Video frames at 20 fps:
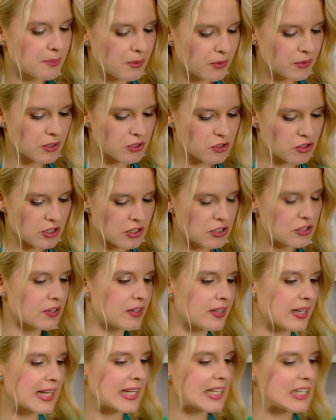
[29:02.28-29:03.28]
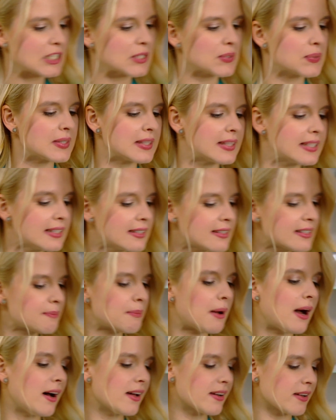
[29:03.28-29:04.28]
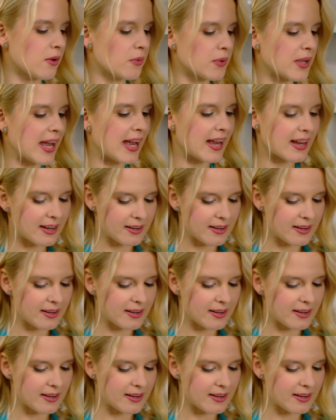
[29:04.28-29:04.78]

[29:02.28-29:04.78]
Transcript: put the ginger into this pot, okay?